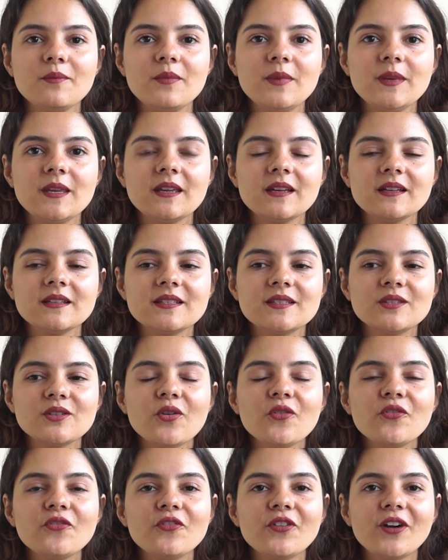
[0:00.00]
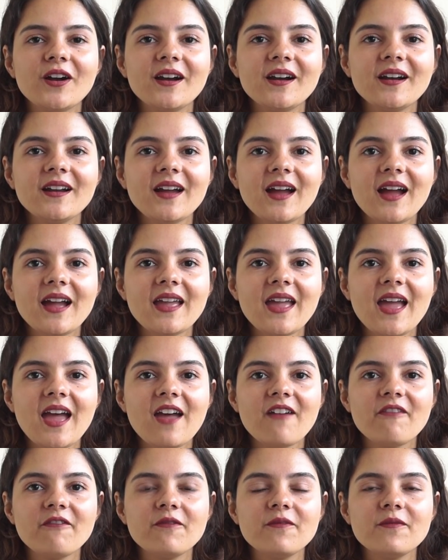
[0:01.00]
Because so far I
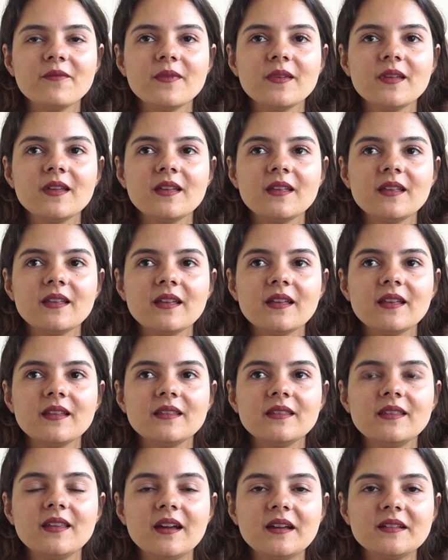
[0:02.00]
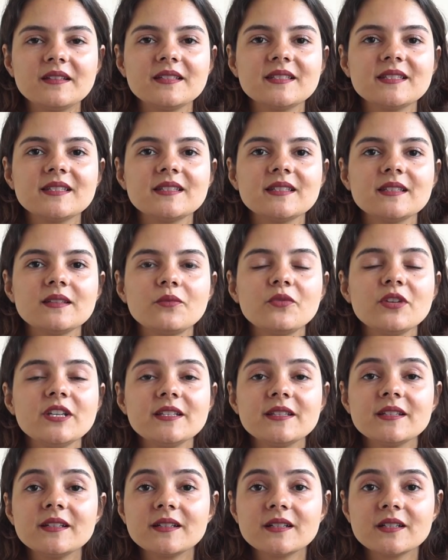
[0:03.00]
have done
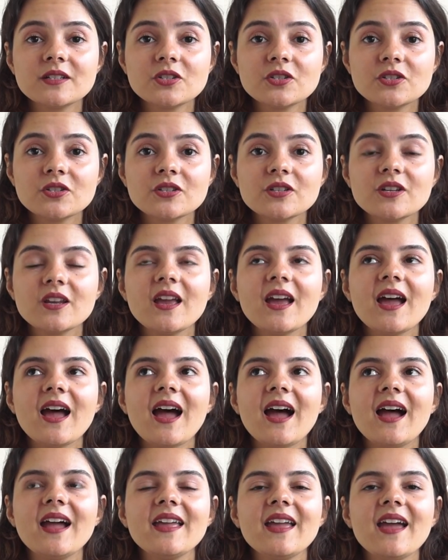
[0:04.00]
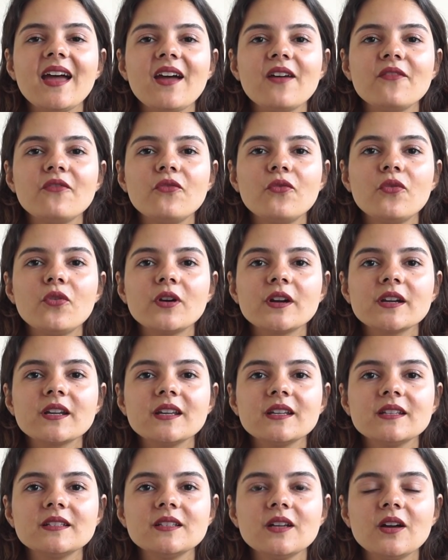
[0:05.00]
research, I have
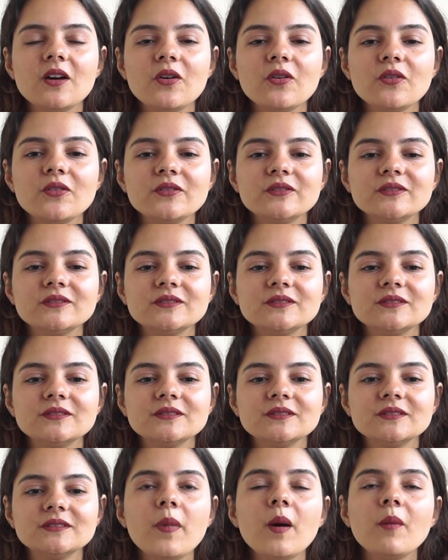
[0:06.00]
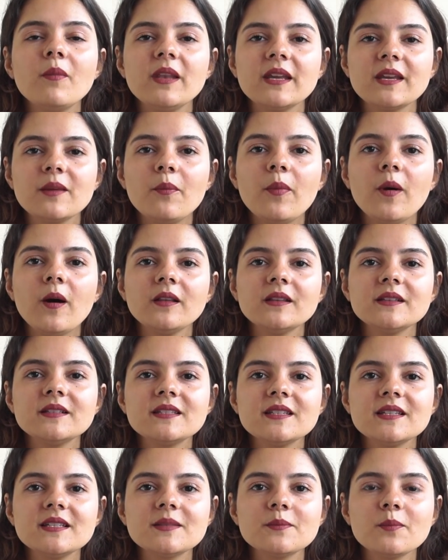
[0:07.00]
worked on public
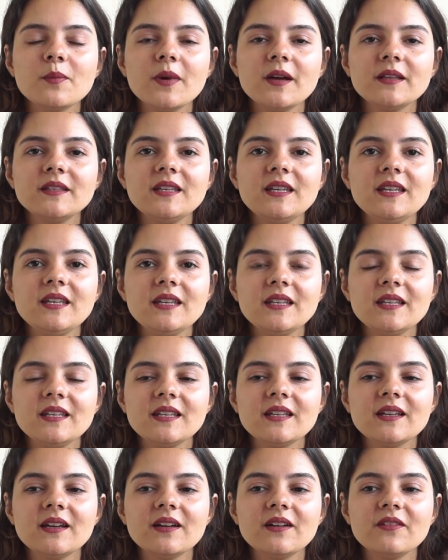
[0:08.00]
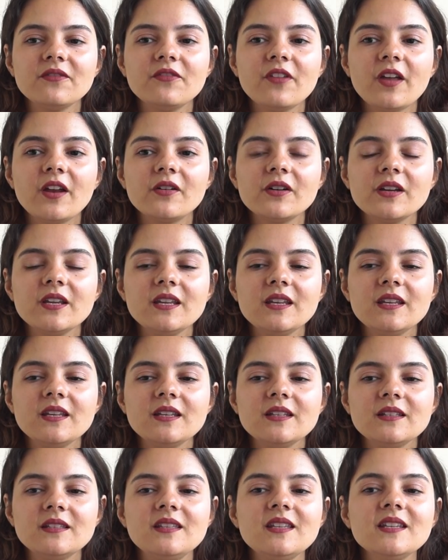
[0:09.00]
policies, but in a
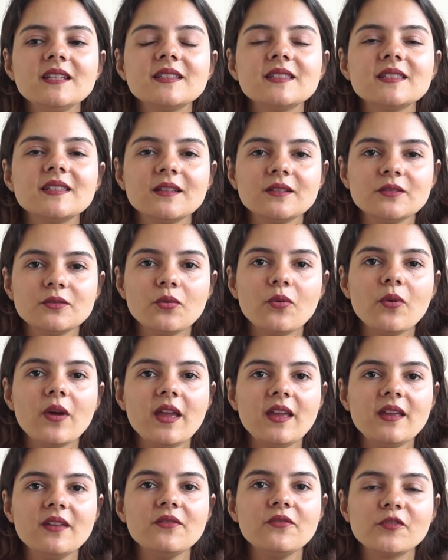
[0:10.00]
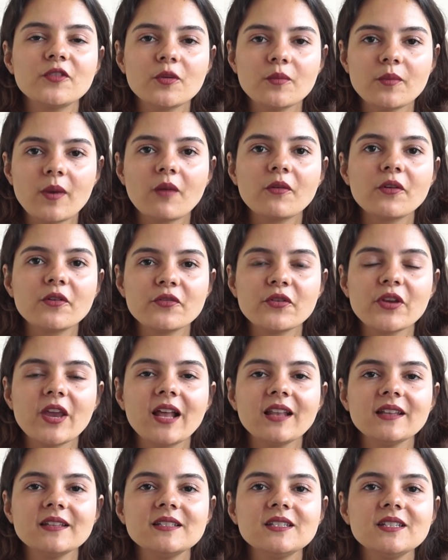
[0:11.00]
very distant way from our
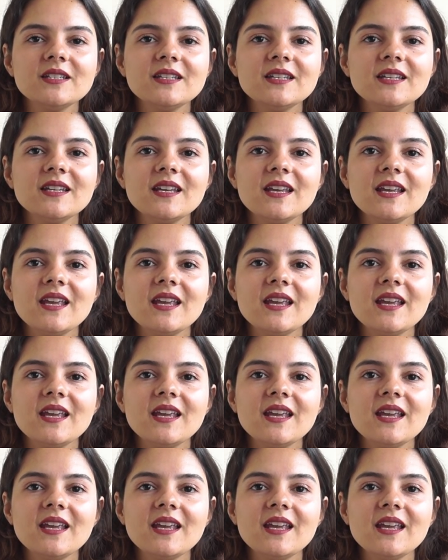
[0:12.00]
reality.